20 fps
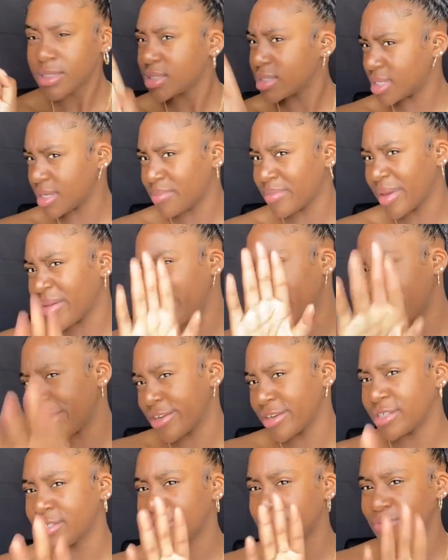It may
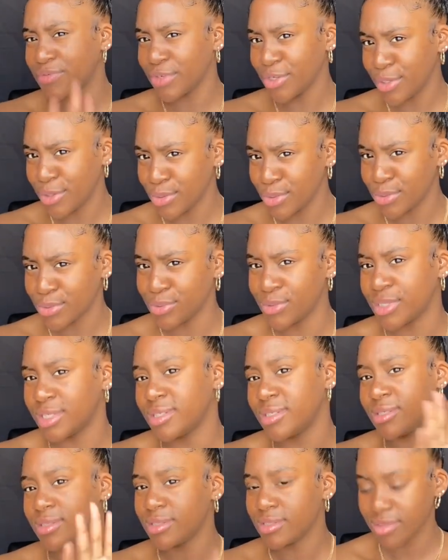vary for you
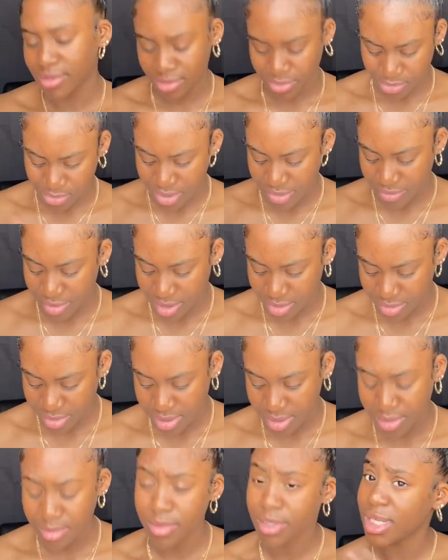and whoever else,
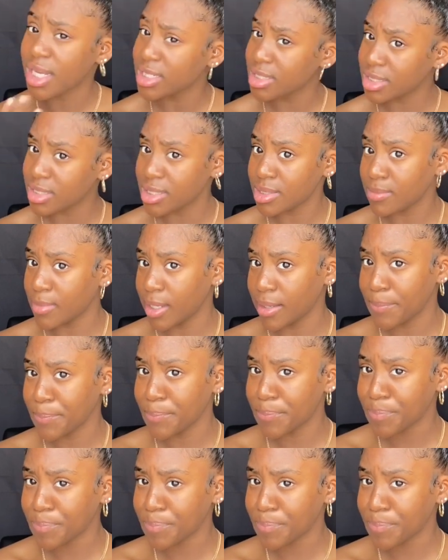but that's just me.